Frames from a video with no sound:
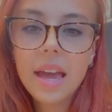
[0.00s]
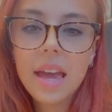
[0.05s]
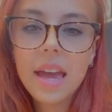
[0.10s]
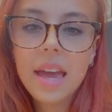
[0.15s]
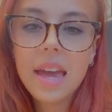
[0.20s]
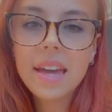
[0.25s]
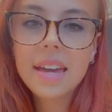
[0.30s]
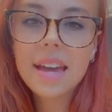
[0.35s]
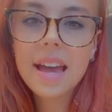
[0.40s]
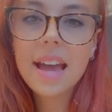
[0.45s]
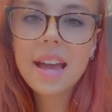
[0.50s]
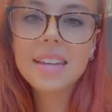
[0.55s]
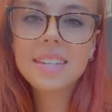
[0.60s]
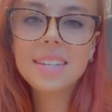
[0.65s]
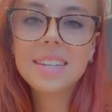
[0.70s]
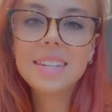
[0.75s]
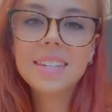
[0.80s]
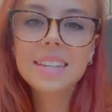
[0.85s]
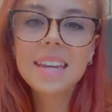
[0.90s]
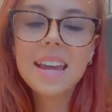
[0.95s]
Hey
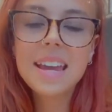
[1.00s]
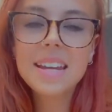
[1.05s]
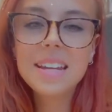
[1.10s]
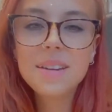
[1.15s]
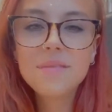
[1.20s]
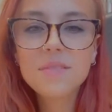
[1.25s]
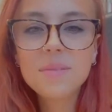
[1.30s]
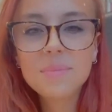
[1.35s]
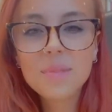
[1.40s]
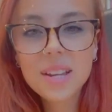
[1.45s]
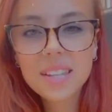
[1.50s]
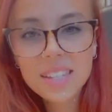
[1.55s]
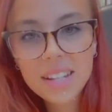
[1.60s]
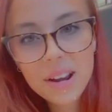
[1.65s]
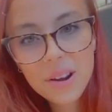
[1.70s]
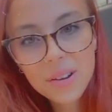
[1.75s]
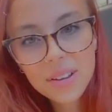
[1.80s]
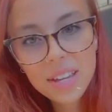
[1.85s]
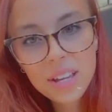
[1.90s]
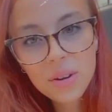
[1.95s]
guys, it's Katie from Rest
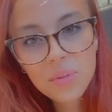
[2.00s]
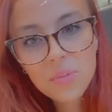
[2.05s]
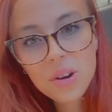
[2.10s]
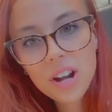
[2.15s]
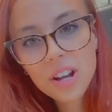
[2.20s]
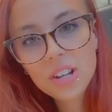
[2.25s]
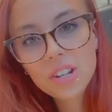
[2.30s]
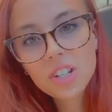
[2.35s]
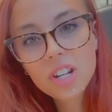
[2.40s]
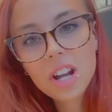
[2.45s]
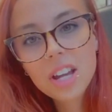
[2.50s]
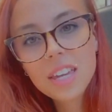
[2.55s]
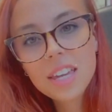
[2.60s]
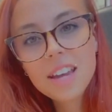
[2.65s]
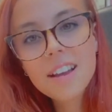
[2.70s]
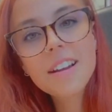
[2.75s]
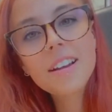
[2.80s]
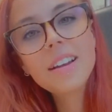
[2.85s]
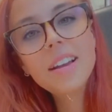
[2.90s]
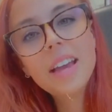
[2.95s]
Darrow Key in Waukesha
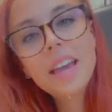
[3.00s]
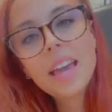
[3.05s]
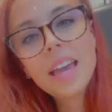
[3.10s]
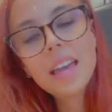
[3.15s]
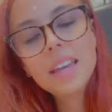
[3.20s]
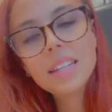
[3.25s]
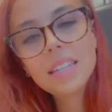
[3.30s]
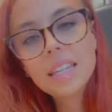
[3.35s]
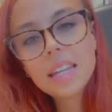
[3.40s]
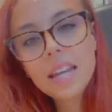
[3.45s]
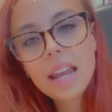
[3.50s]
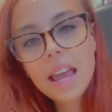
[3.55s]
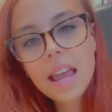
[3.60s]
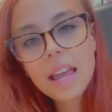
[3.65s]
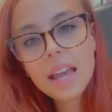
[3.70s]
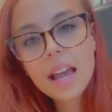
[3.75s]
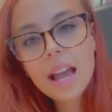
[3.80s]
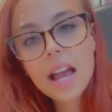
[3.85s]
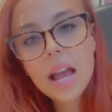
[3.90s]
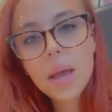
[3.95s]
here, and
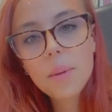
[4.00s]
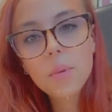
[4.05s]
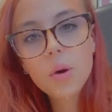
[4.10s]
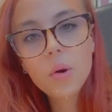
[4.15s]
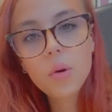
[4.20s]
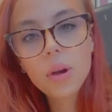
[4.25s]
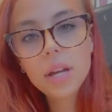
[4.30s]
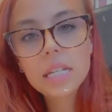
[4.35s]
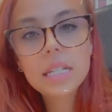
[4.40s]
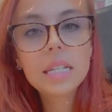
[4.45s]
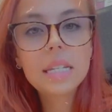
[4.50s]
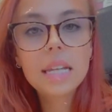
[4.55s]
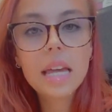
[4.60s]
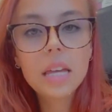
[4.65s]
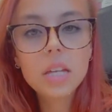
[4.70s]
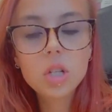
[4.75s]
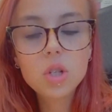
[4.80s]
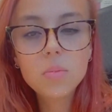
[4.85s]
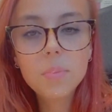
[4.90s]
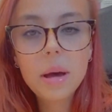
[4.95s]
today I'm going to
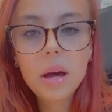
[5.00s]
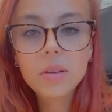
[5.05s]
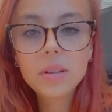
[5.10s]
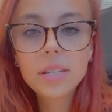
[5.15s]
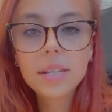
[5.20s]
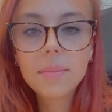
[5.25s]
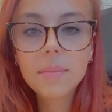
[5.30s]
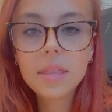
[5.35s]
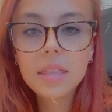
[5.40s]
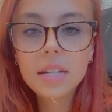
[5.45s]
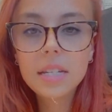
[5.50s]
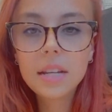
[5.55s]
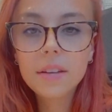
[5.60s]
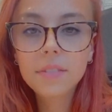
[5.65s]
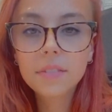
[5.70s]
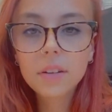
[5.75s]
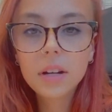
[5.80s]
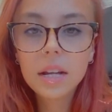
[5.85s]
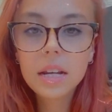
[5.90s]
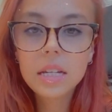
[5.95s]
tell you about some of the
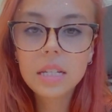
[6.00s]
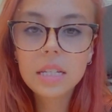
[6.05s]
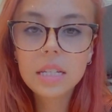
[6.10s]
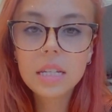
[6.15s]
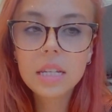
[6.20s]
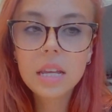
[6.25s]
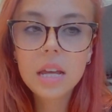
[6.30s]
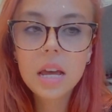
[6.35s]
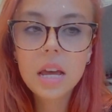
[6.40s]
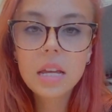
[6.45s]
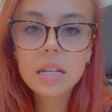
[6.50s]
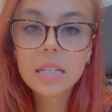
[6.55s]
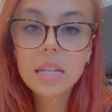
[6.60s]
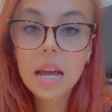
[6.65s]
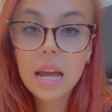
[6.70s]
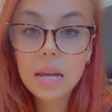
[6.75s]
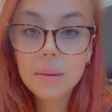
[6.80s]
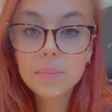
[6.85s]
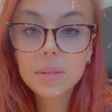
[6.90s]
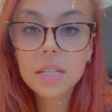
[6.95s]
different
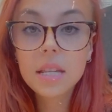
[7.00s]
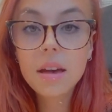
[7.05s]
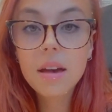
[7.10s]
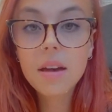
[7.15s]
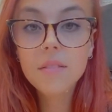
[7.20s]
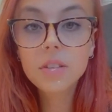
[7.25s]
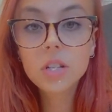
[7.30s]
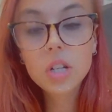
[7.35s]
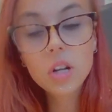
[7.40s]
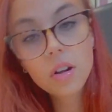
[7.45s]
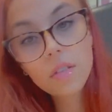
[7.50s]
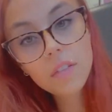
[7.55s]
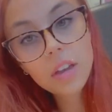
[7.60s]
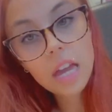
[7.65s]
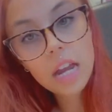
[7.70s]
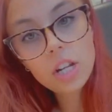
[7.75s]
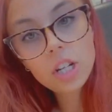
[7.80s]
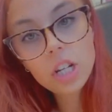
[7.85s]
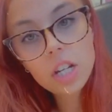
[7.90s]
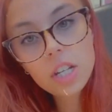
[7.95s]
types of
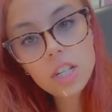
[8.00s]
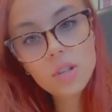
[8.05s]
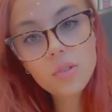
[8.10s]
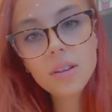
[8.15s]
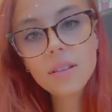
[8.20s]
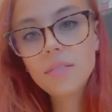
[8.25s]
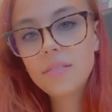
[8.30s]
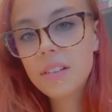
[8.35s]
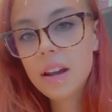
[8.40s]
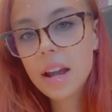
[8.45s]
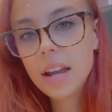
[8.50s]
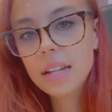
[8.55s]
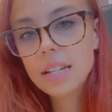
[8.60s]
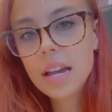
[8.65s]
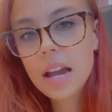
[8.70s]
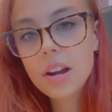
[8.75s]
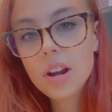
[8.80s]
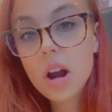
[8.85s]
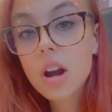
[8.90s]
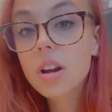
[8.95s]
certifications you can find
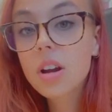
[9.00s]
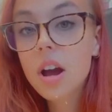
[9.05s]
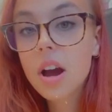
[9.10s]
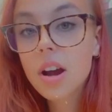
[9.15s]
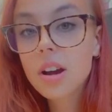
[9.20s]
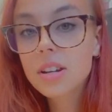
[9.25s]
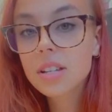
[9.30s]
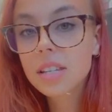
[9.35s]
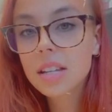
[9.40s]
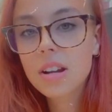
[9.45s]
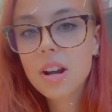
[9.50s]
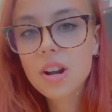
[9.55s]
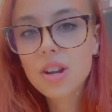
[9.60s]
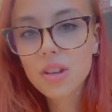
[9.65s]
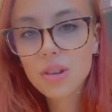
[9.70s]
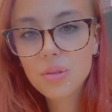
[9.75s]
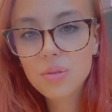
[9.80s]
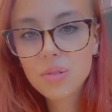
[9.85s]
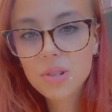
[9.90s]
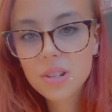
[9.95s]
on our cars in our
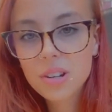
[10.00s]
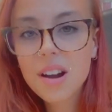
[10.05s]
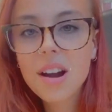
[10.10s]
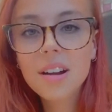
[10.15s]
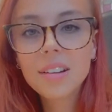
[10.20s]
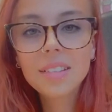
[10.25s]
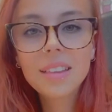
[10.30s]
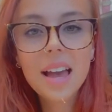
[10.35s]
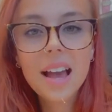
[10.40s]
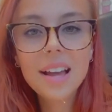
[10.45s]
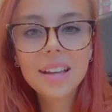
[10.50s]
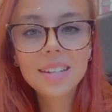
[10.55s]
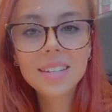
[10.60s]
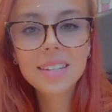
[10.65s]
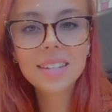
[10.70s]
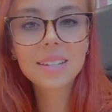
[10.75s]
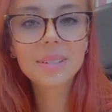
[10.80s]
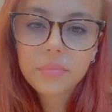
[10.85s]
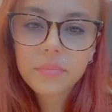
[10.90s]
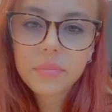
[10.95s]
used car
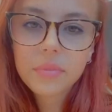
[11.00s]
lot.